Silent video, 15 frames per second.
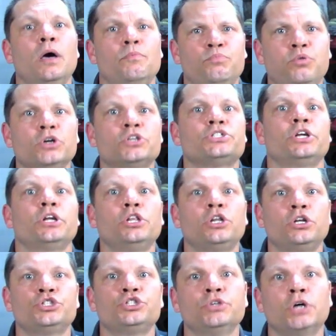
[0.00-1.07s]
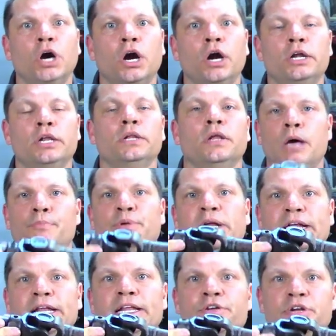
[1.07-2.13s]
pushed it a little too hard, and but I didn't